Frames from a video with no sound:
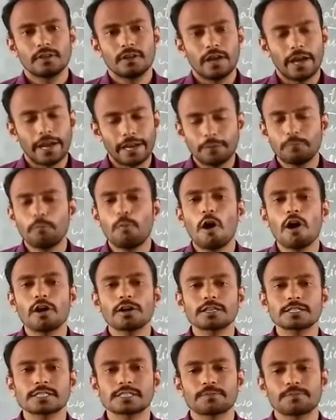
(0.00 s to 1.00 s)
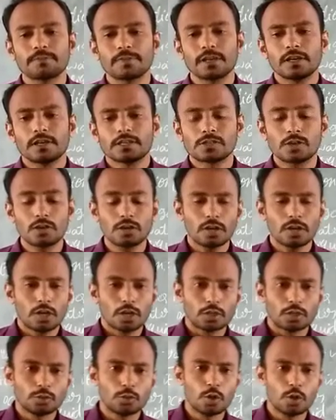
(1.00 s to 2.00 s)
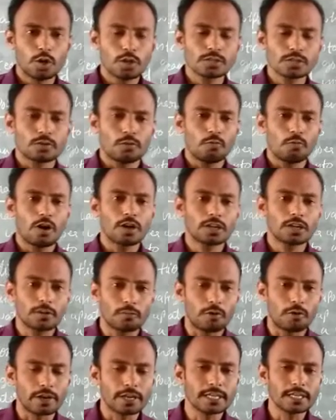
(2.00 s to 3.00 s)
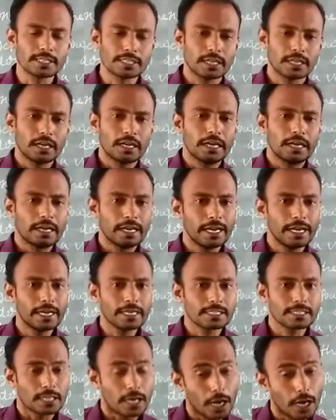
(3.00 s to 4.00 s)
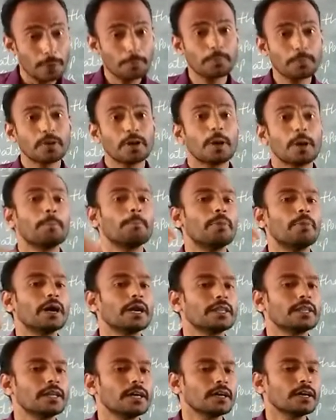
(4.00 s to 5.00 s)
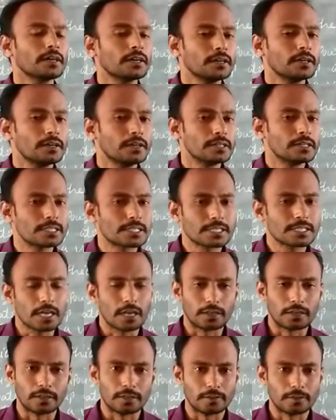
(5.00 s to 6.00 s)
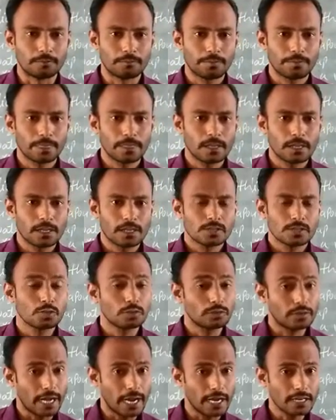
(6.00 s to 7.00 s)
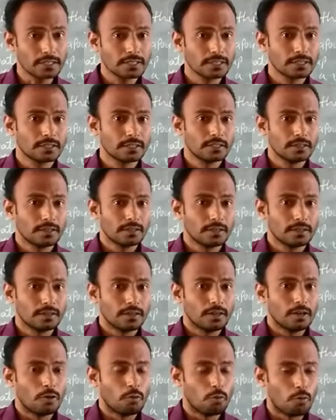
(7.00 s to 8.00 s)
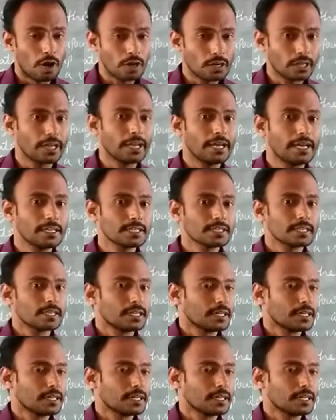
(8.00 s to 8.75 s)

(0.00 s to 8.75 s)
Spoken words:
and ponds. So those water bodies heats up by the sun. So that water is